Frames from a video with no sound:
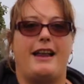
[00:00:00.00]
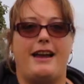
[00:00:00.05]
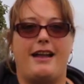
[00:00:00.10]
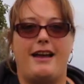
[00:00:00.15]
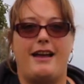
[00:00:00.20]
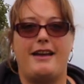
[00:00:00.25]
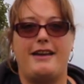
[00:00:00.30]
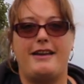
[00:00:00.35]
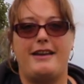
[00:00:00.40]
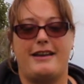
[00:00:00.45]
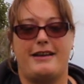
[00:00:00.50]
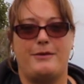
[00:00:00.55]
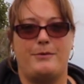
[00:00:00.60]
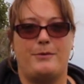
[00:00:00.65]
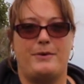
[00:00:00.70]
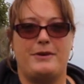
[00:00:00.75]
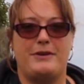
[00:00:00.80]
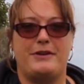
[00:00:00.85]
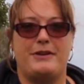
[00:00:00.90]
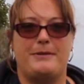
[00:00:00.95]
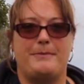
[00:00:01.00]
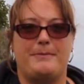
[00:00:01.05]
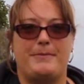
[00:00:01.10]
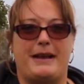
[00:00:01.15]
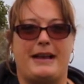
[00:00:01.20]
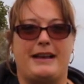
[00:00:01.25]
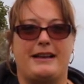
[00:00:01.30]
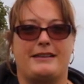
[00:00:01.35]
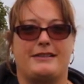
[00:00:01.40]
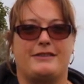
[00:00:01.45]
Hello and welcome
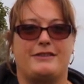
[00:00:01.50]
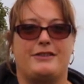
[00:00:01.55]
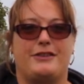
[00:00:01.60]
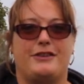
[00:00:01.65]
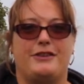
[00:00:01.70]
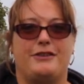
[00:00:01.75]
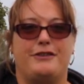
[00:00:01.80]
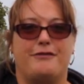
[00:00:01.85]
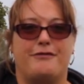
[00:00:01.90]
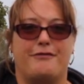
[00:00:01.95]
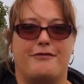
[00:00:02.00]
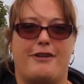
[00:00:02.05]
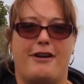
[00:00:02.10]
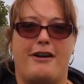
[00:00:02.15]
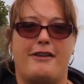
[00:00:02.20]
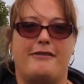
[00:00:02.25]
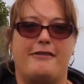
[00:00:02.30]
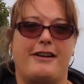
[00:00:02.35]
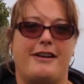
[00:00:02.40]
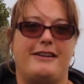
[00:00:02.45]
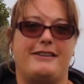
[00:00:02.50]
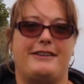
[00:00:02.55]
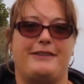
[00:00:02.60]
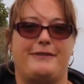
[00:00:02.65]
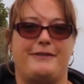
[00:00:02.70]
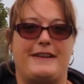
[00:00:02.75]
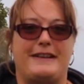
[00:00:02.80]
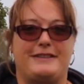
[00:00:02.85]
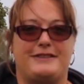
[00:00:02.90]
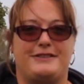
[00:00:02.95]
back to Rara's
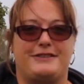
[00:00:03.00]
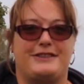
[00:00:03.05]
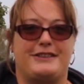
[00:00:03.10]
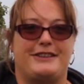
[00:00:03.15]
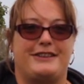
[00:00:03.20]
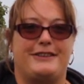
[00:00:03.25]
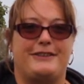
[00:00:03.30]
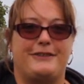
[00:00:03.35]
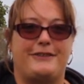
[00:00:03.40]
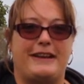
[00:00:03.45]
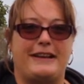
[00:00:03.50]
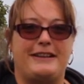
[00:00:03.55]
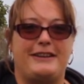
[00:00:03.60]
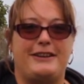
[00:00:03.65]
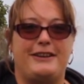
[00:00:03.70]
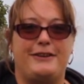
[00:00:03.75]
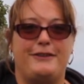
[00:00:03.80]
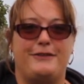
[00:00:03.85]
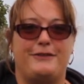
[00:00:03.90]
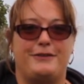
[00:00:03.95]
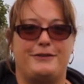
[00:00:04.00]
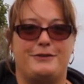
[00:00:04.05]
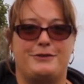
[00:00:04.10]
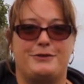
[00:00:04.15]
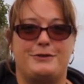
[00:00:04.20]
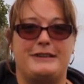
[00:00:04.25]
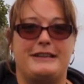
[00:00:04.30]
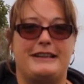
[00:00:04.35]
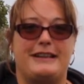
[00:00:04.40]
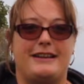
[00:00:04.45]
Adventures. Thank you for
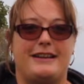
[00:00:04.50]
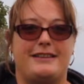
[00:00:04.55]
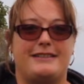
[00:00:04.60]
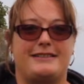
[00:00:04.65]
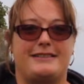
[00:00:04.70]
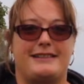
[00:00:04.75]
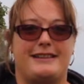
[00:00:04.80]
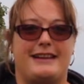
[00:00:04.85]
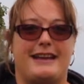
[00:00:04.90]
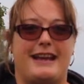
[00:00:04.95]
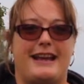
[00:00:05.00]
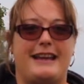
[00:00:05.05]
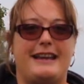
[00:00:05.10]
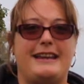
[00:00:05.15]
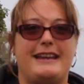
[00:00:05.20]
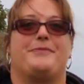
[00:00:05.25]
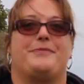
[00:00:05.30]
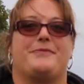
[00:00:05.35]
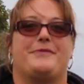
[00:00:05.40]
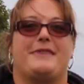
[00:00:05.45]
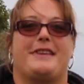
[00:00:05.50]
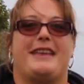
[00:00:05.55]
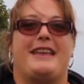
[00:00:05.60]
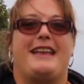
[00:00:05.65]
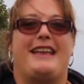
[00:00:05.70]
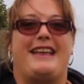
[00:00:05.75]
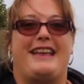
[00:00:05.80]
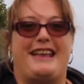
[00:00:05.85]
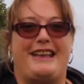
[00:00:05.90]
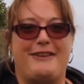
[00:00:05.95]
joining us today.
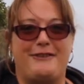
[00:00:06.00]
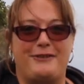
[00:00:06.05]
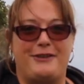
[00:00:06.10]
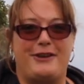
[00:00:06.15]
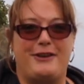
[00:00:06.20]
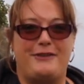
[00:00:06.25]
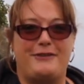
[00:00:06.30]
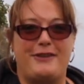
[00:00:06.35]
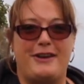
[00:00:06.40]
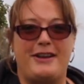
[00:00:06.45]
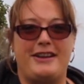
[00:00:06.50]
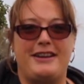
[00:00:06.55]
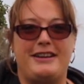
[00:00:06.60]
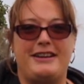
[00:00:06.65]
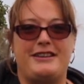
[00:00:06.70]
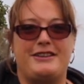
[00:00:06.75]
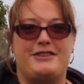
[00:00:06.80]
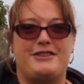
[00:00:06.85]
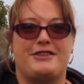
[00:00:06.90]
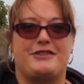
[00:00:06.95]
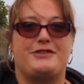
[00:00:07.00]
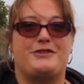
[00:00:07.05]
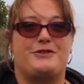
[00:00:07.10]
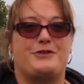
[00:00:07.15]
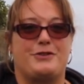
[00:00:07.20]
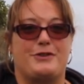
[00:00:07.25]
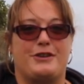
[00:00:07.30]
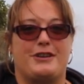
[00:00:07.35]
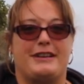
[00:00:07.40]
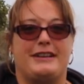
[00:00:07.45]
If you have only just
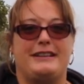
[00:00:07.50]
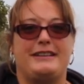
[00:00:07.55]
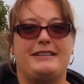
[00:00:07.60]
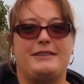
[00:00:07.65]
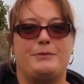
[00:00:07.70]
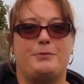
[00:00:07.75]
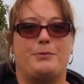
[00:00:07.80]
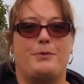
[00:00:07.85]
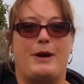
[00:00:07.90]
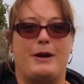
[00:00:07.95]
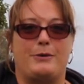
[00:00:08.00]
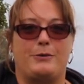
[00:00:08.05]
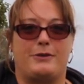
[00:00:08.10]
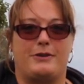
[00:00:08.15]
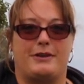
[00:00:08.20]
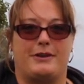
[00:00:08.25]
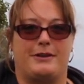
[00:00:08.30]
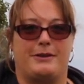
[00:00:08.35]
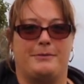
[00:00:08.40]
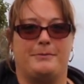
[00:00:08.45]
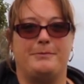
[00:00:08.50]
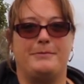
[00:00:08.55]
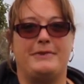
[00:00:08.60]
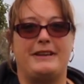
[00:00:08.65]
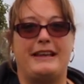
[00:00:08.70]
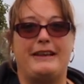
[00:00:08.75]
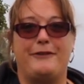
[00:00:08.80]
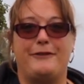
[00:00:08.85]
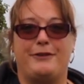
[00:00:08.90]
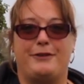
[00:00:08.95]
joined, welcome.
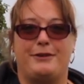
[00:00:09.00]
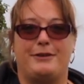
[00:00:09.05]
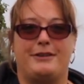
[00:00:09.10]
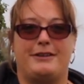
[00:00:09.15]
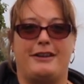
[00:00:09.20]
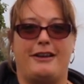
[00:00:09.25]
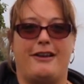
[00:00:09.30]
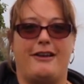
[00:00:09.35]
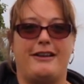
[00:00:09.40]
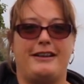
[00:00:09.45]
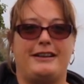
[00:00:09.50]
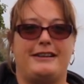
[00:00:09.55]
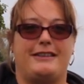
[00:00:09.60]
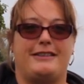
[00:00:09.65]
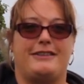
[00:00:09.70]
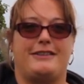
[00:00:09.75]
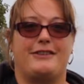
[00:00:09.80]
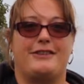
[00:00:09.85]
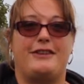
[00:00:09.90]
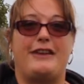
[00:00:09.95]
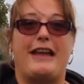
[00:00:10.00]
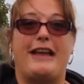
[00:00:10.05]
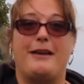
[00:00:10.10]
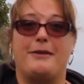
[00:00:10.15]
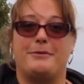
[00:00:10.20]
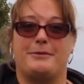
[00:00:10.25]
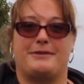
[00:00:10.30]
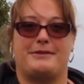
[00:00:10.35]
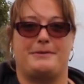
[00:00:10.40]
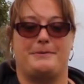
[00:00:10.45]
If you'd like to
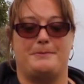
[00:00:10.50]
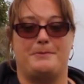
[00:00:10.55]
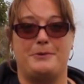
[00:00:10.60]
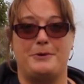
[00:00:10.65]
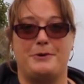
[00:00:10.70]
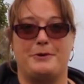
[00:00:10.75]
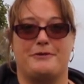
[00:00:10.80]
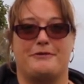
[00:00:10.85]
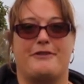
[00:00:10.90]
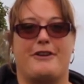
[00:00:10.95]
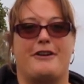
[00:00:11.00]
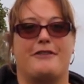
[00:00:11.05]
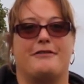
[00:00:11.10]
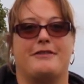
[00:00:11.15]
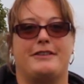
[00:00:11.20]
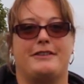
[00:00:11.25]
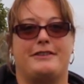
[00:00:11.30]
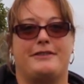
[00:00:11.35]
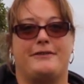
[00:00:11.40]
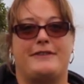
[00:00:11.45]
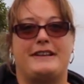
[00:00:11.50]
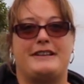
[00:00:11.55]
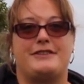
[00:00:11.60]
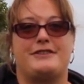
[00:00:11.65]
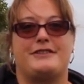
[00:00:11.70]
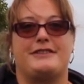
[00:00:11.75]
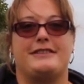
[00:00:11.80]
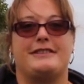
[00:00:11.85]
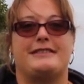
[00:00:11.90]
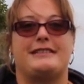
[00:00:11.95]
help support Rara's
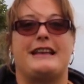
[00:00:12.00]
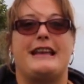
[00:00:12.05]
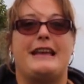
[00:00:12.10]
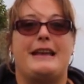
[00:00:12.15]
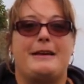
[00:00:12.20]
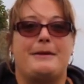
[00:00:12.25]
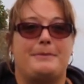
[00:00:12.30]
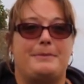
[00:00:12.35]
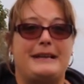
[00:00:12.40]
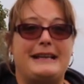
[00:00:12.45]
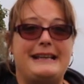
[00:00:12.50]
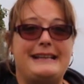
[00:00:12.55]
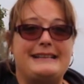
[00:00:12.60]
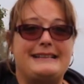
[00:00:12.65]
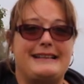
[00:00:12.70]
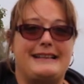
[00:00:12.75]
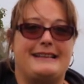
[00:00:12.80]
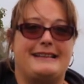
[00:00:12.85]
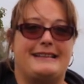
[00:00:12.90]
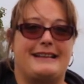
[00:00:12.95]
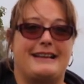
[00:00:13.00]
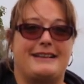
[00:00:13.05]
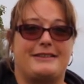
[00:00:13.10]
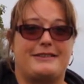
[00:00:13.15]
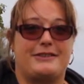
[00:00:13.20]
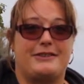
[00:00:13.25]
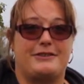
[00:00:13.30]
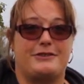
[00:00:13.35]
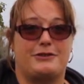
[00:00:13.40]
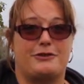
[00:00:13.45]
Adventures, please hit
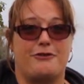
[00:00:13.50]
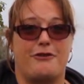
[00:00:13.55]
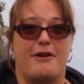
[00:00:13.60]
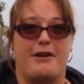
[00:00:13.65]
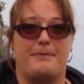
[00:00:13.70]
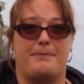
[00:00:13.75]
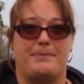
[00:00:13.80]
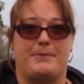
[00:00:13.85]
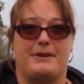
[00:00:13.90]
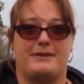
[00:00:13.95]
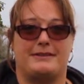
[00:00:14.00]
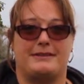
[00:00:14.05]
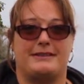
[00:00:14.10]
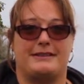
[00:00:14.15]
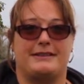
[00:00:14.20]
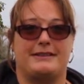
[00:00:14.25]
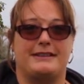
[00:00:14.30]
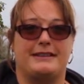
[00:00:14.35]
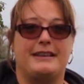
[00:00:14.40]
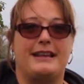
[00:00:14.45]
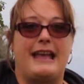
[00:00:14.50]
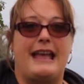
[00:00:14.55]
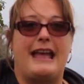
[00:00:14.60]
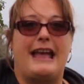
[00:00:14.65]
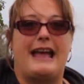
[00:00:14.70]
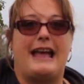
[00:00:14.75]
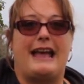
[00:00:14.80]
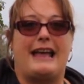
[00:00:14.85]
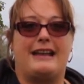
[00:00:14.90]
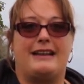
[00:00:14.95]
that subscribe button
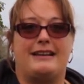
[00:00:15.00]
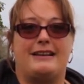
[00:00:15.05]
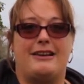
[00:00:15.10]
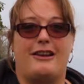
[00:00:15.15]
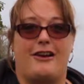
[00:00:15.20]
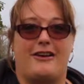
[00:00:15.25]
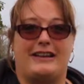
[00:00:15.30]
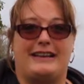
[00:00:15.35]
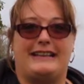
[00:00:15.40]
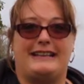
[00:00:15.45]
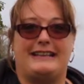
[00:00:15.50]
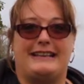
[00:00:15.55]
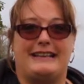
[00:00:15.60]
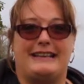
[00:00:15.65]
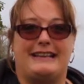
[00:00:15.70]
and like